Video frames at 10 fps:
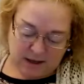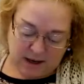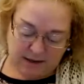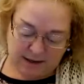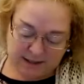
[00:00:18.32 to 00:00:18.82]

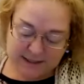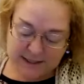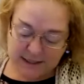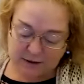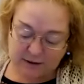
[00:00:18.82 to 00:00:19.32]
That's
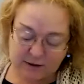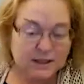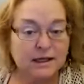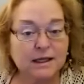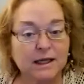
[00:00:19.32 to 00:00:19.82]
Leo
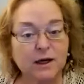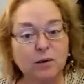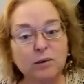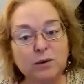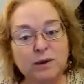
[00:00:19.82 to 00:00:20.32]
Sun, Leo
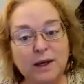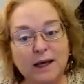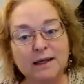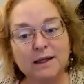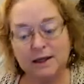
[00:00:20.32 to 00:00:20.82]
Moon,
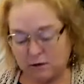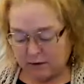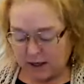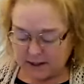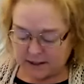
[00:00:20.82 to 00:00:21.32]
and Leo
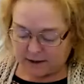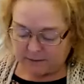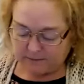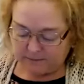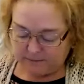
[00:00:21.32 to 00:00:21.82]

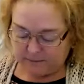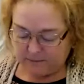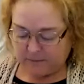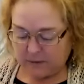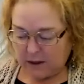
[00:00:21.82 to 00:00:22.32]
Rising.
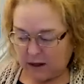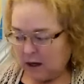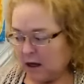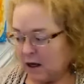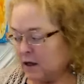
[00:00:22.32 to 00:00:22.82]

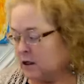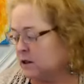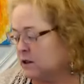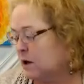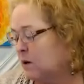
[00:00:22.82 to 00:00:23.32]

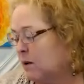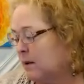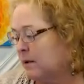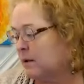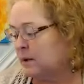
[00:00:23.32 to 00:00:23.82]
So
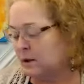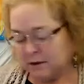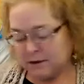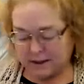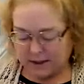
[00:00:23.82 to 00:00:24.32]
I'm going to be
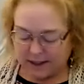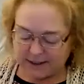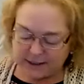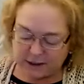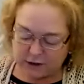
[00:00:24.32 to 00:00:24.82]
using the
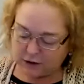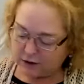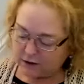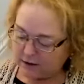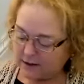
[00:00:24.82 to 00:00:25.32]
Light
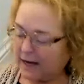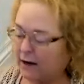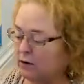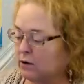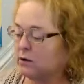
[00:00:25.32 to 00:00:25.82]
Seers
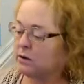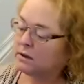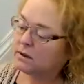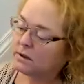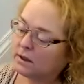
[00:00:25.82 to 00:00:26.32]
Tarot.
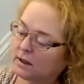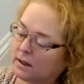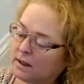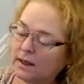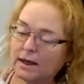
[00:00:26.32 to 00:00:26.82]

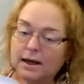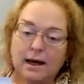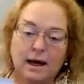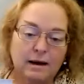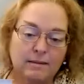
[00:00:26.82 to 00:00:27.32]

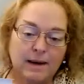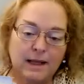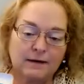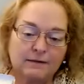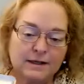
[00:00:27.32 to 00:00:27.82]
I
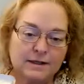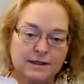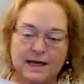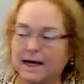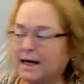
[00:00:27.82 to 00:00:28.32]
love this
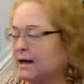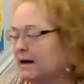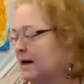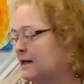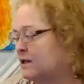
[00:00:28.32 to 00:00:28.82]
deck.
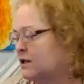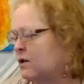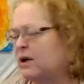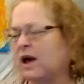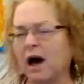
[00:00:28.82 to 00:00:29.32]
It's
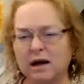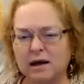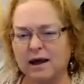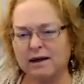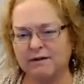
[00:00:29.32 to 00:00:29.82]
so
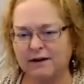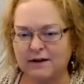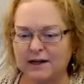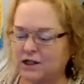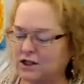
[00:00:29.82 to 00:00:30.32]
young and
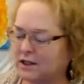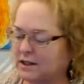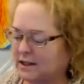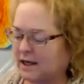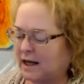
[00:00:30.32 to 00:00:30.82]

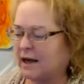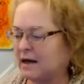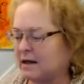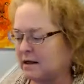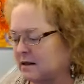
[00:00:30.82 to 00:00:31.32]
vivacious
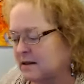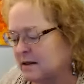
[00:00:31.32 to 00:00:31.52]
and